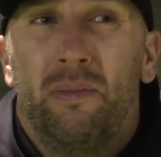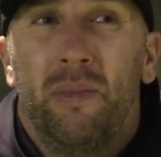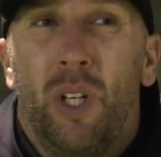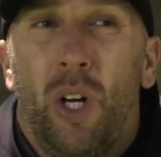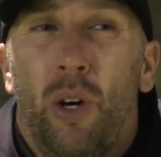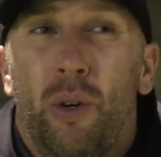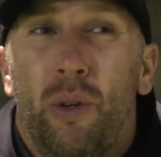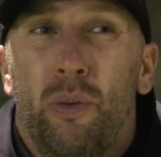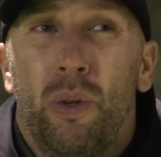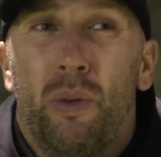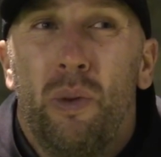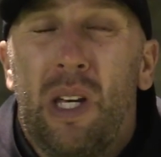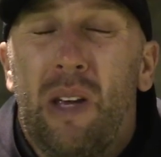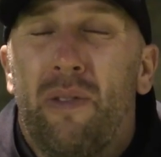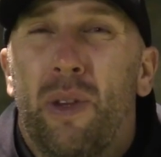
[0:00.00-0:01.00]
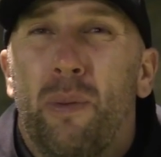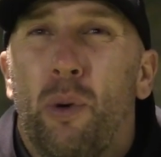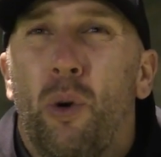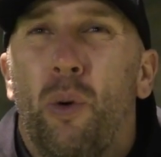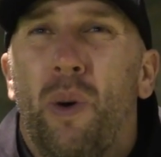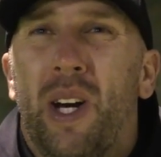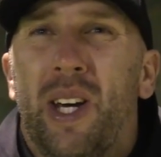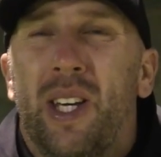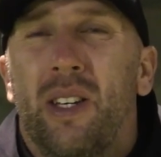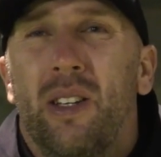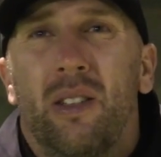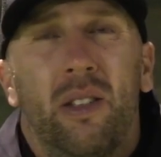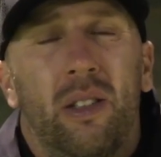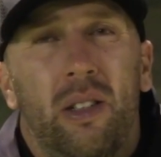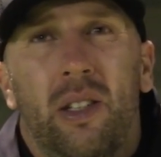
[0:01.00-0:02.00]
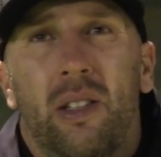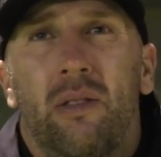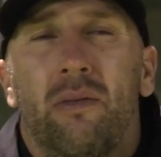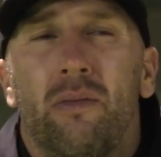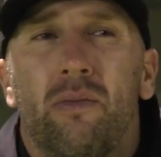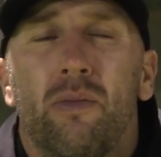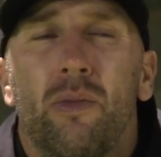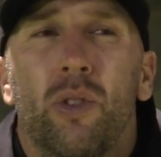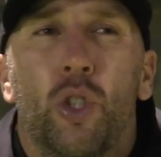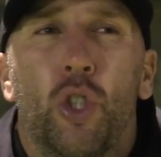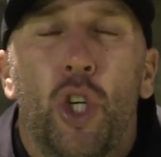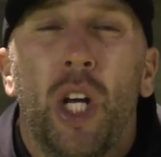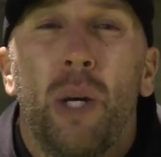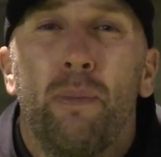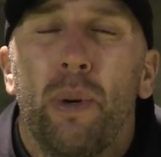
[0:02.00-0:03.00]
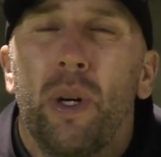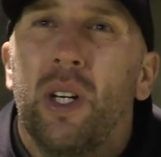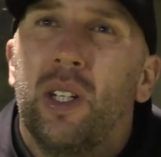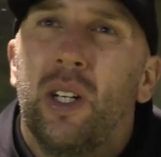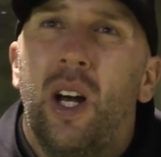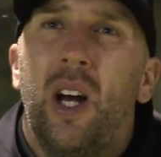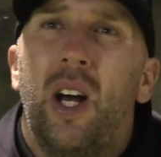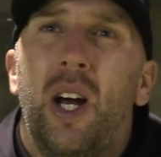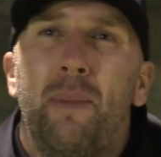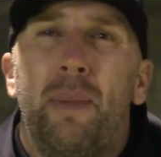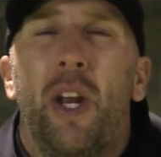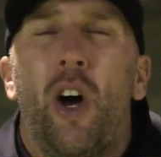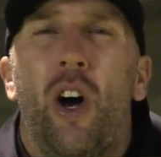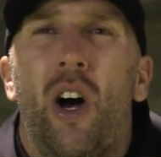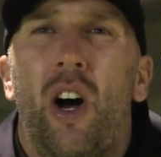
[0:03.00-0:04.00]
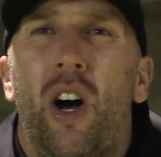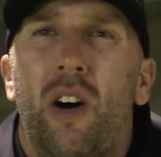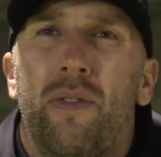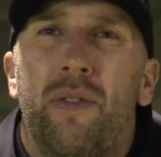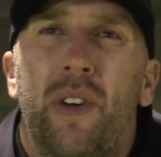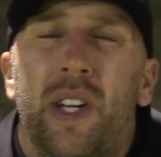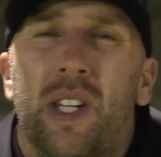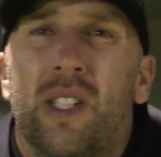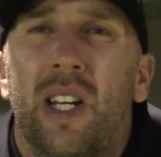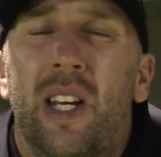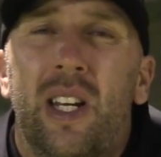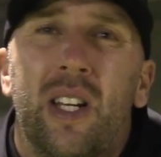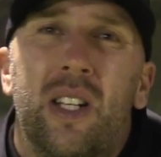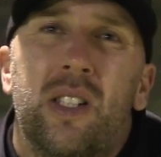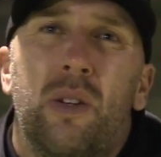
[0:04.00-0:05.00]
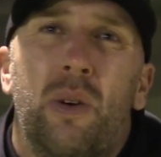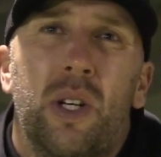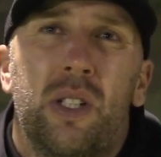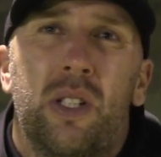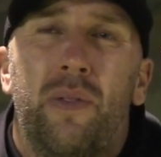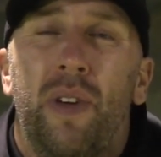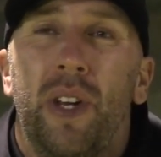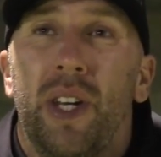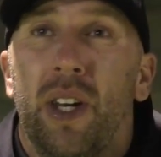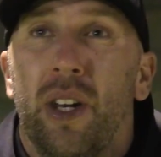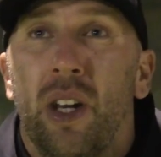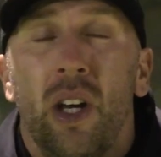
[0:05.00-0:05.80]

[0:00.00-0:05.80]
You know, we're giving the ball away cheap in our half, and it's leading to us defending.